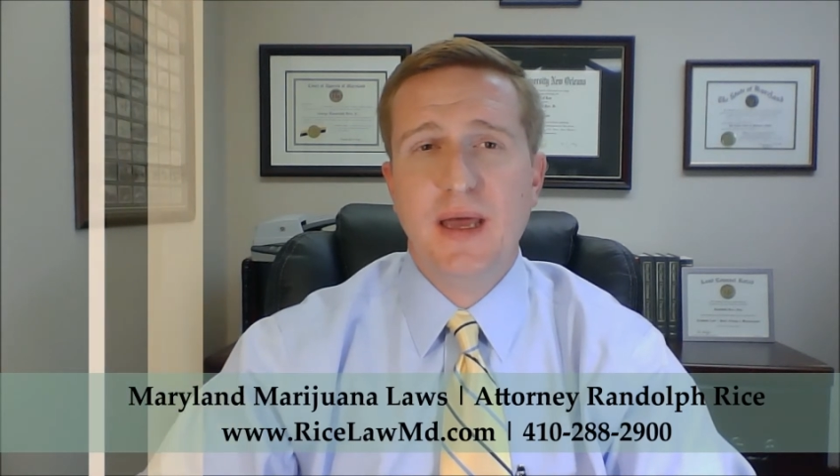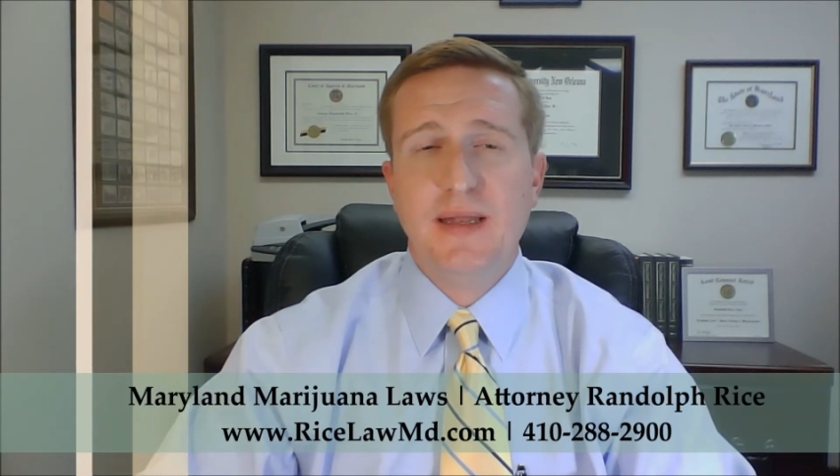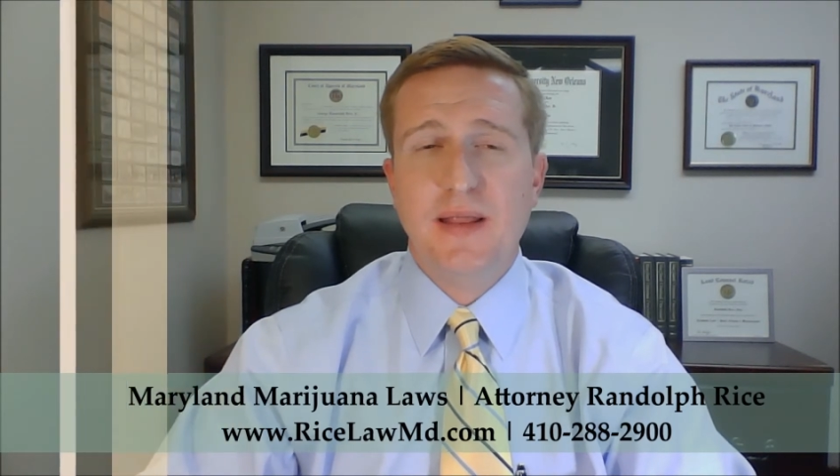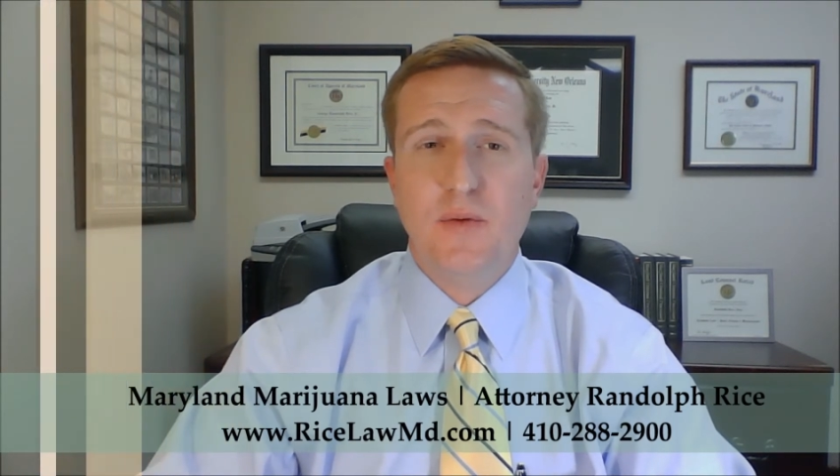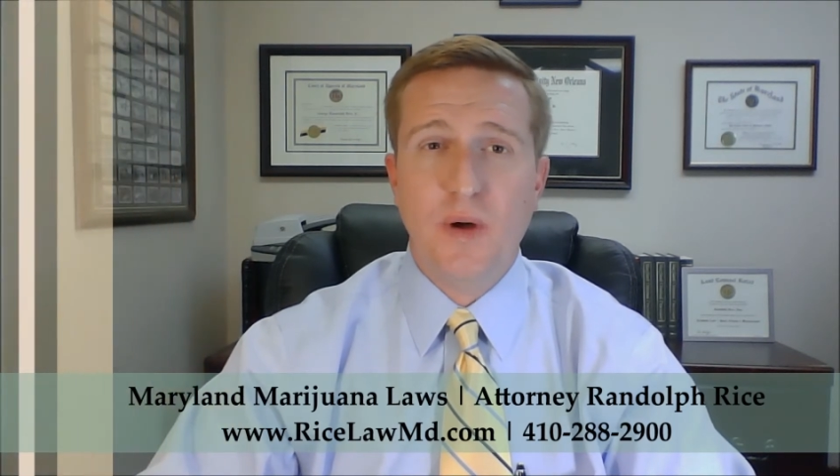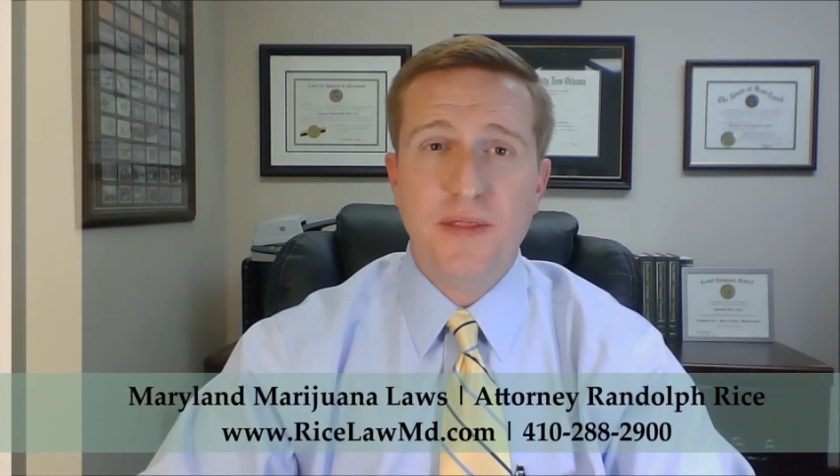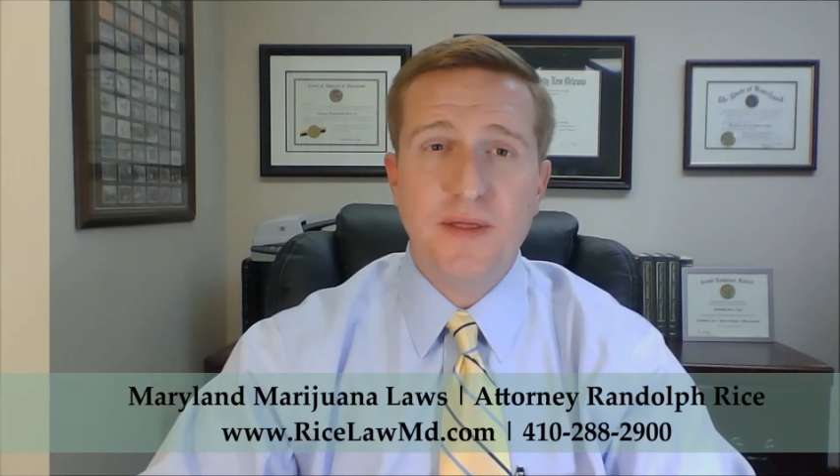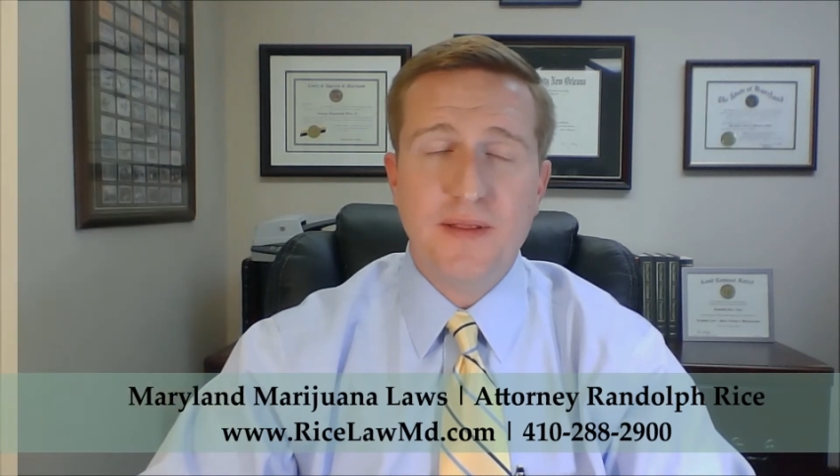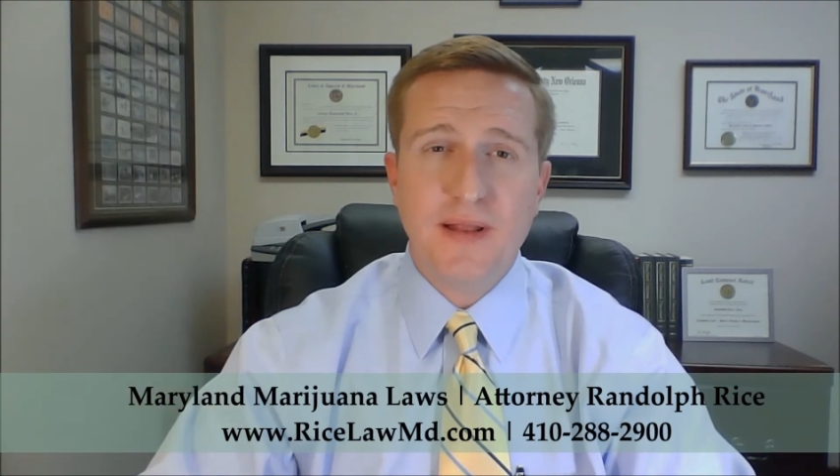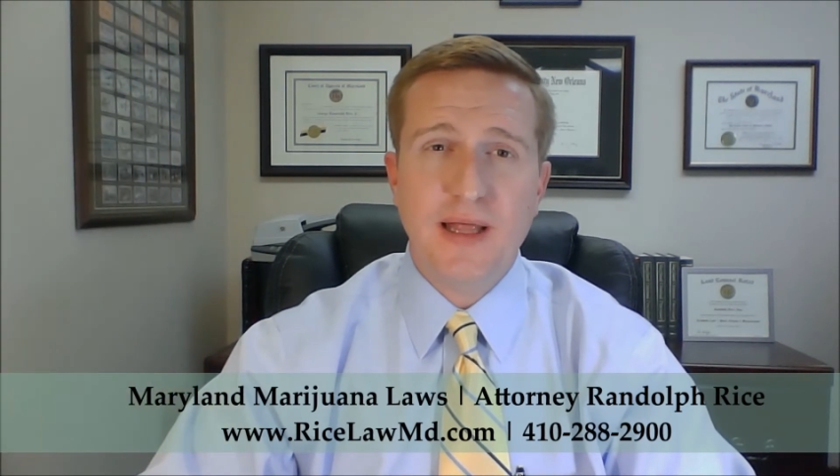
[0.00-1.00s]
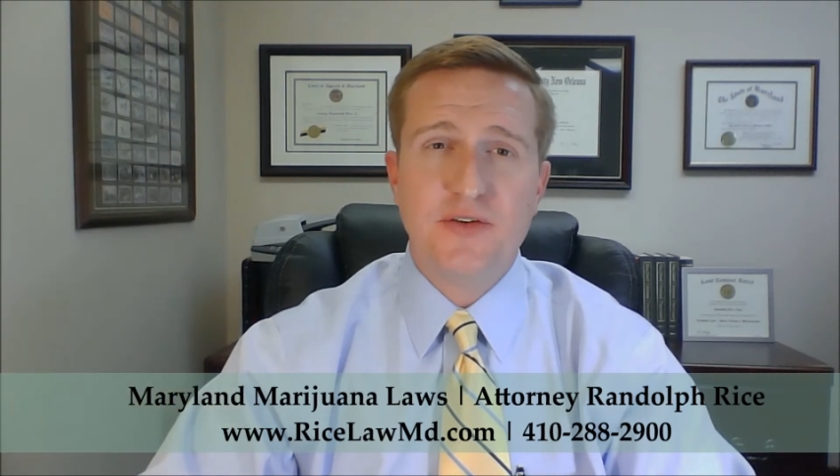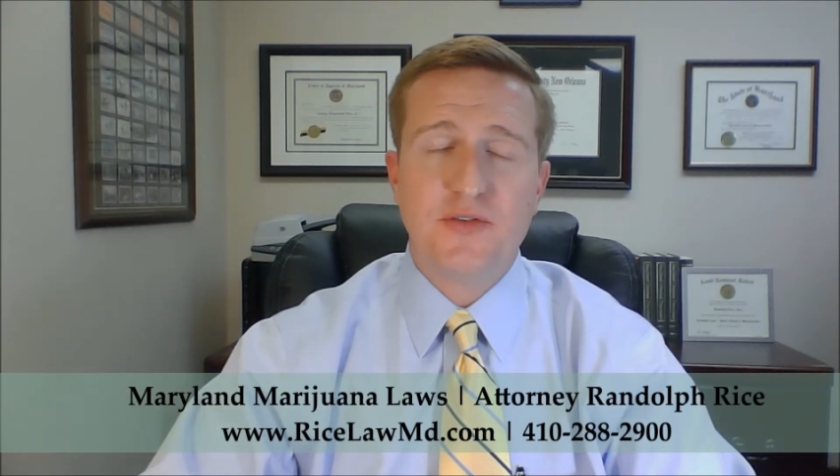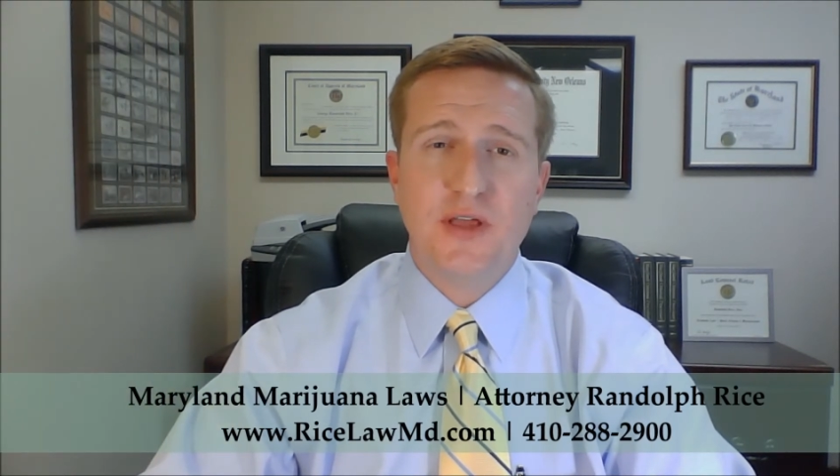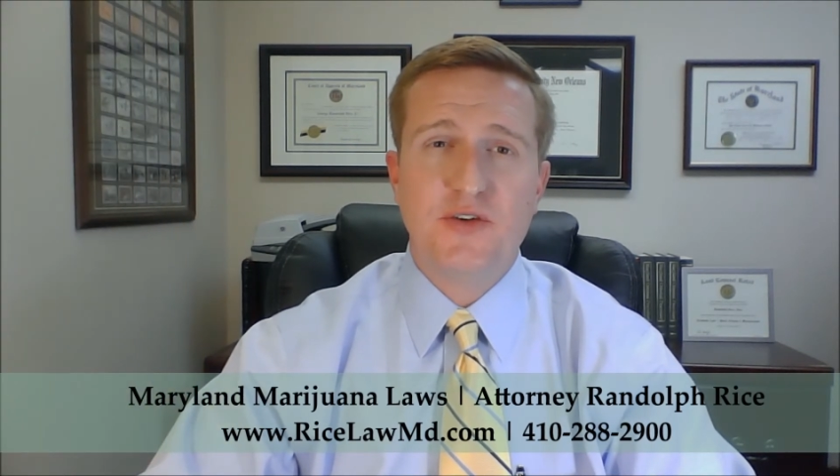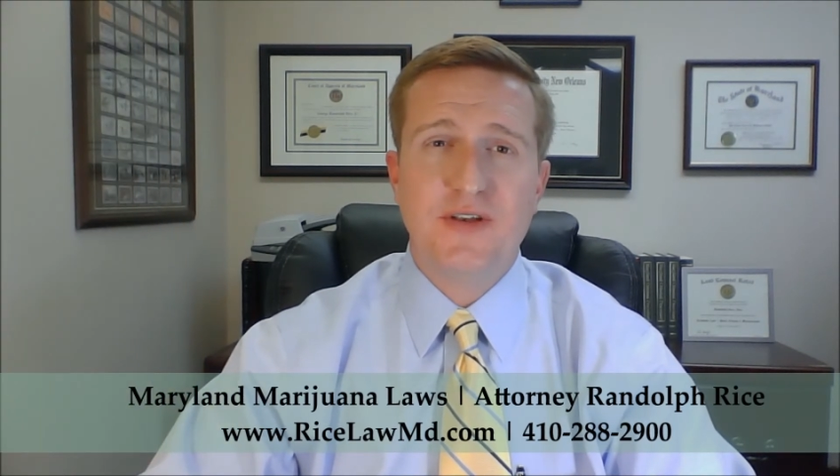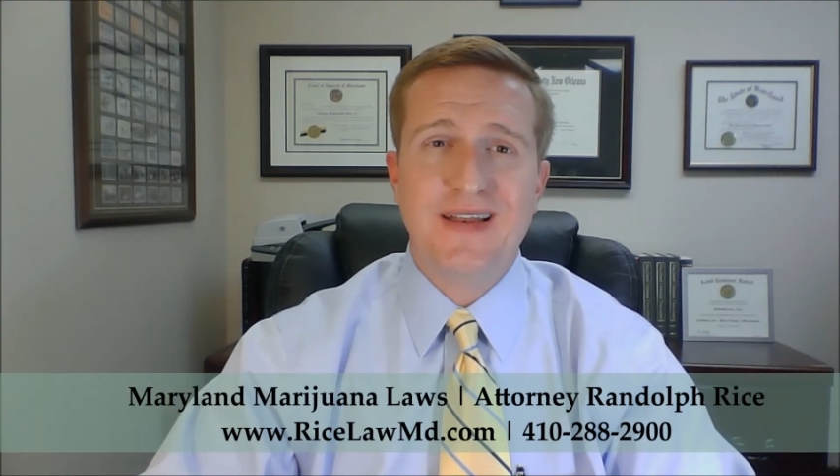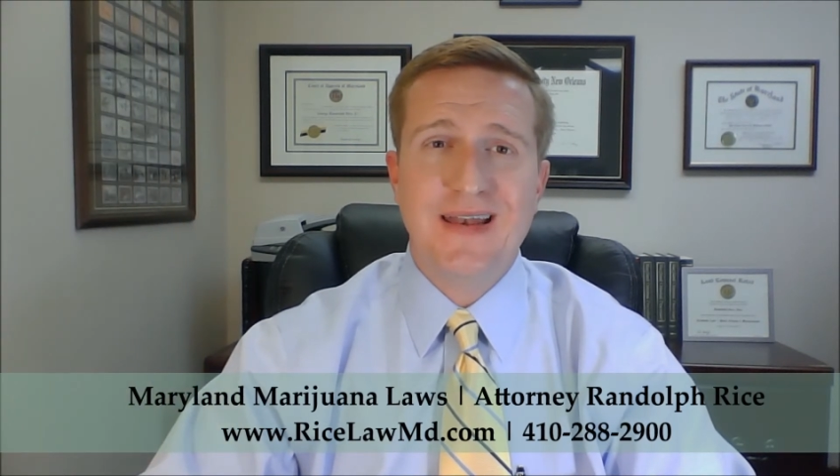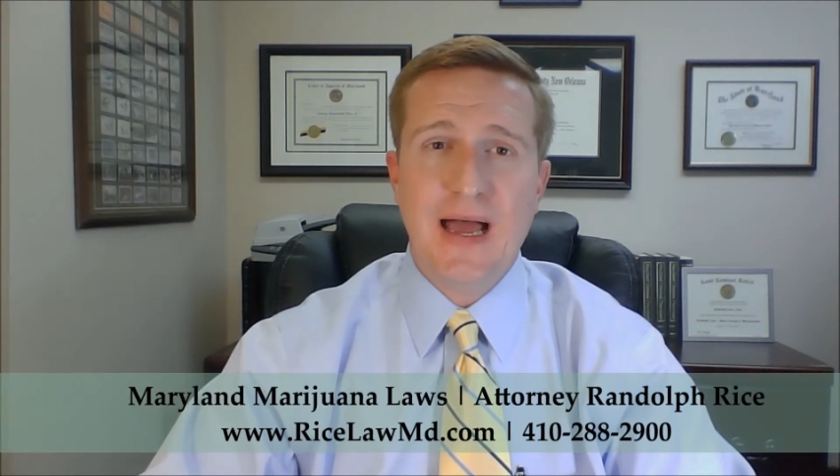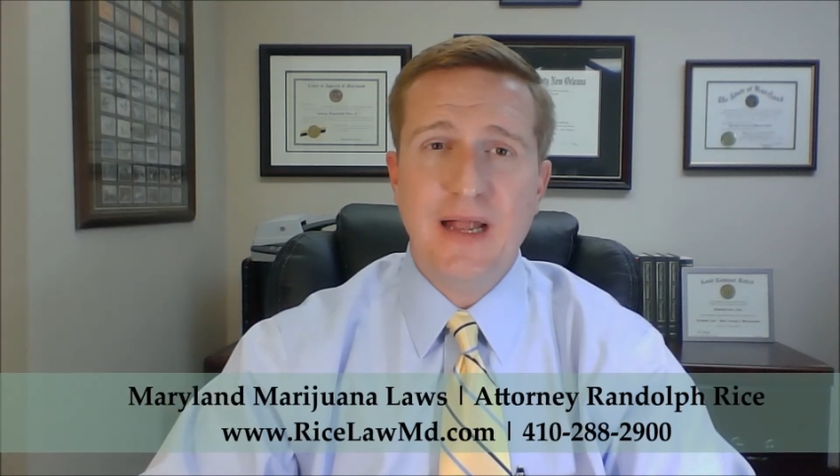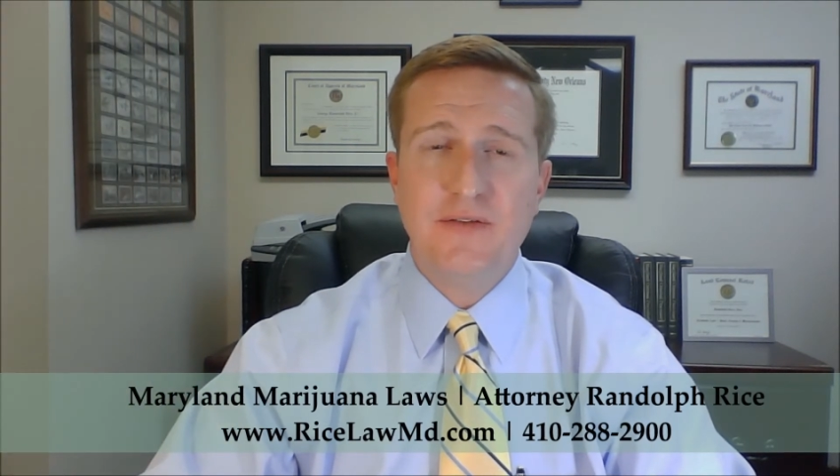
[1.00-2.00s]
Now, the one thing that the legislature did
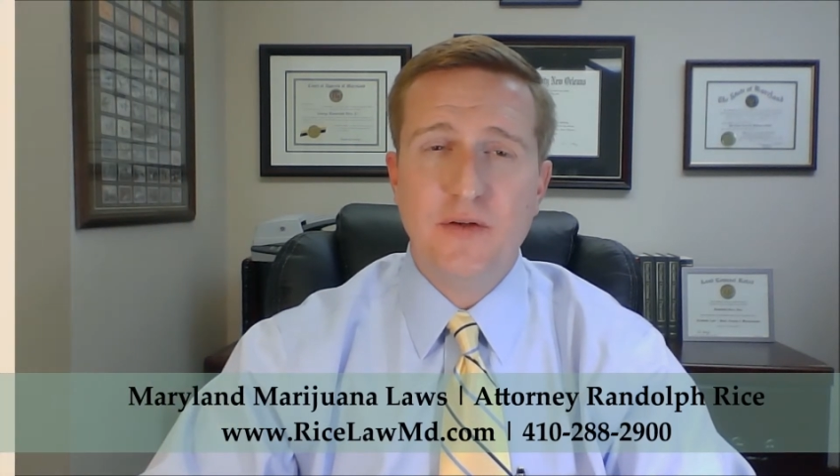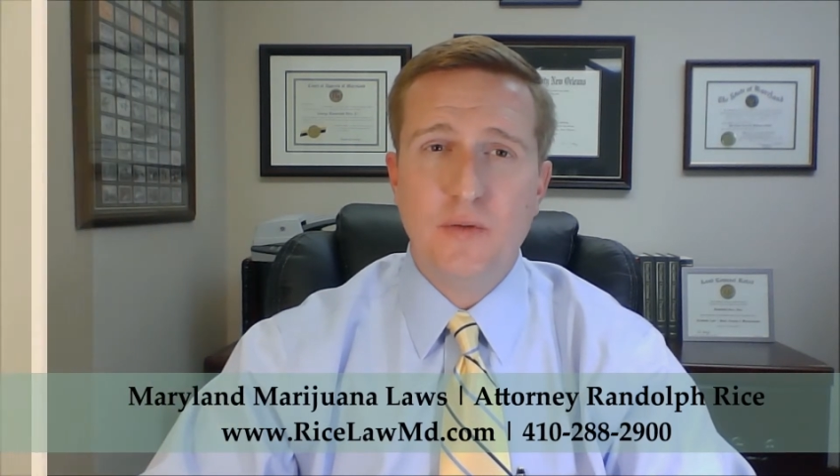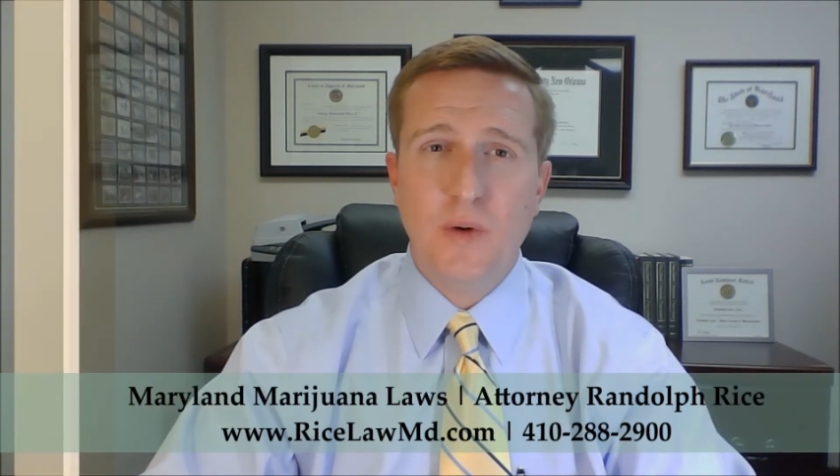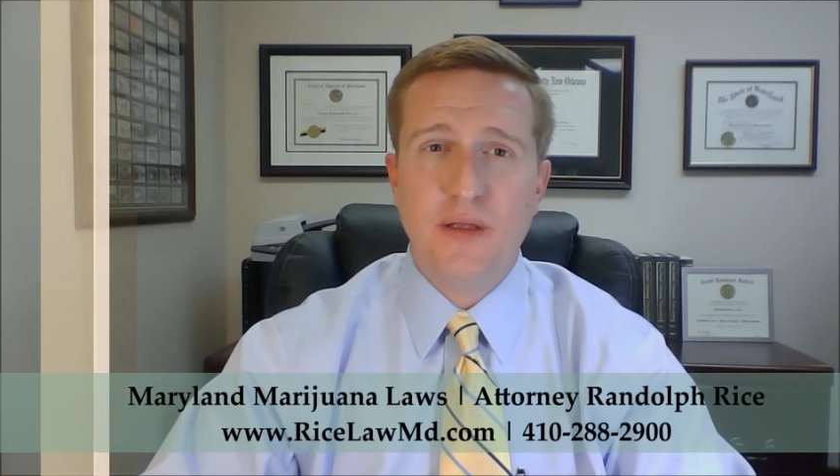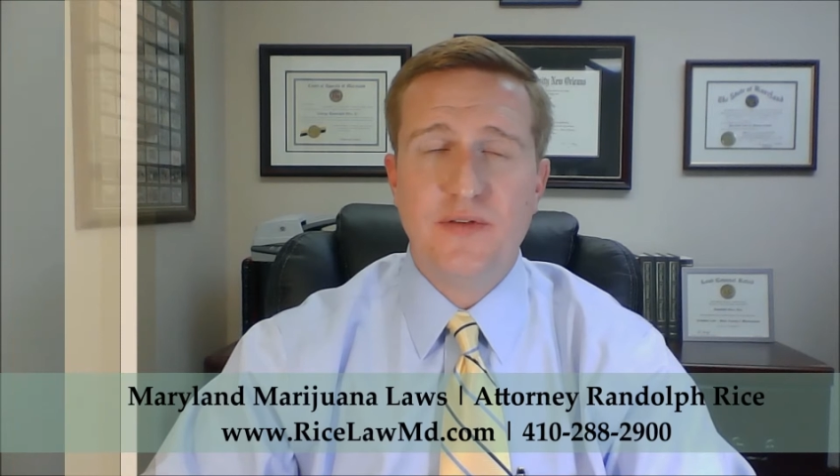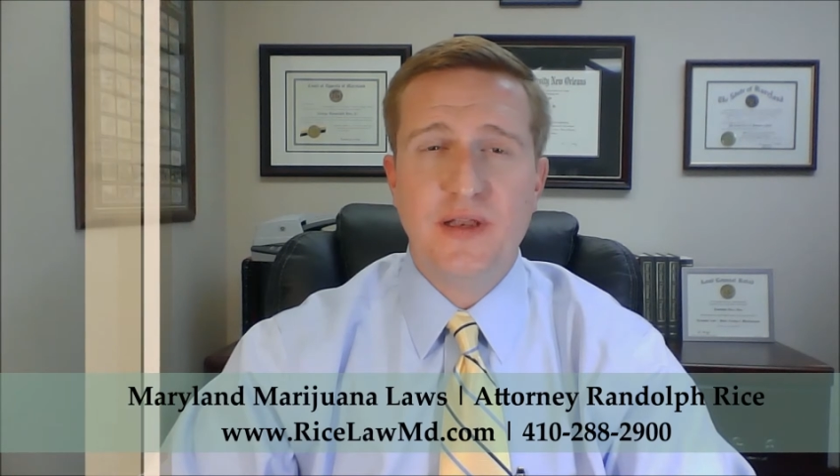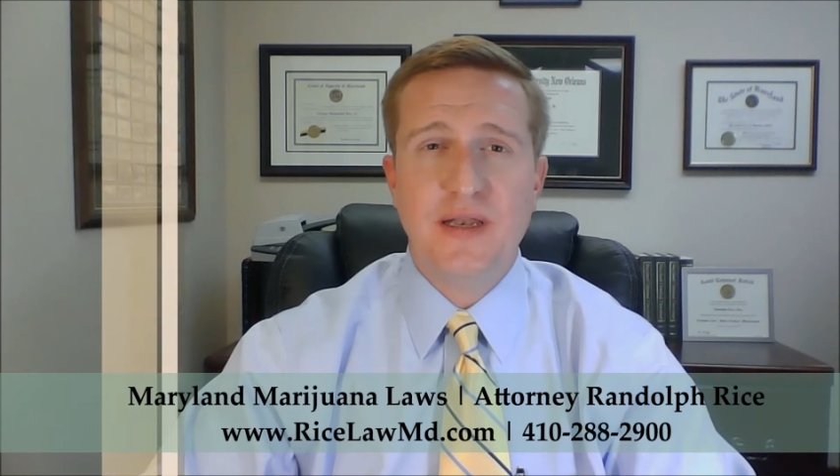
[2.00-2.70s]
not do was they